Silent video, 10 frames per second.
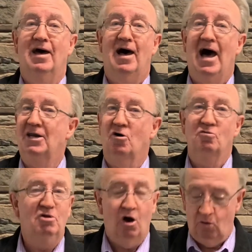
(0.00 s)
I
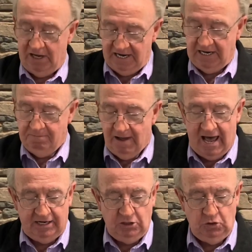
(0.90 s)
don't know
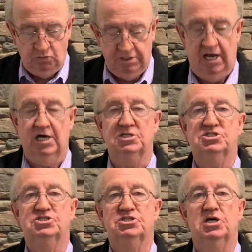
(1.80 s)
anybody who
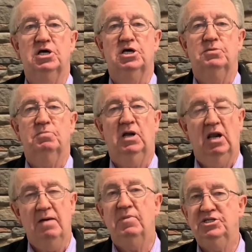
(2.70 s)
does. But
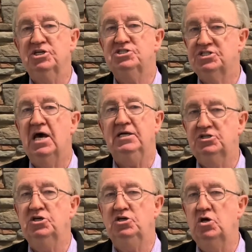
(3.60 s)
let me just say
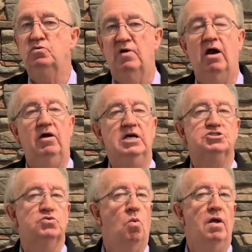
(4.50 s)
to you, there
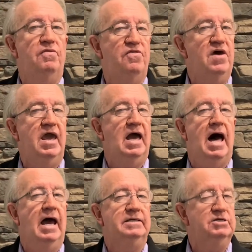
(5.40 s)
is one thing
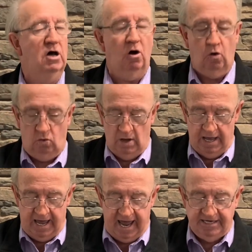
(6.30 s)
I know
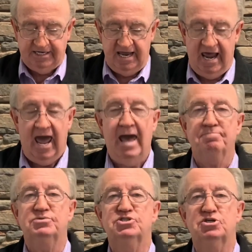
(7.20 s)
and can
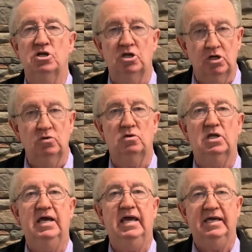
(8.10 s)

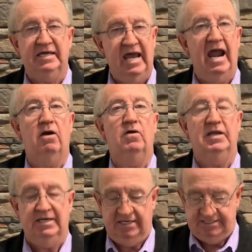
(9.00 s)
absolutely
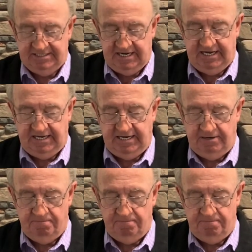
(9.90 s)
guarantee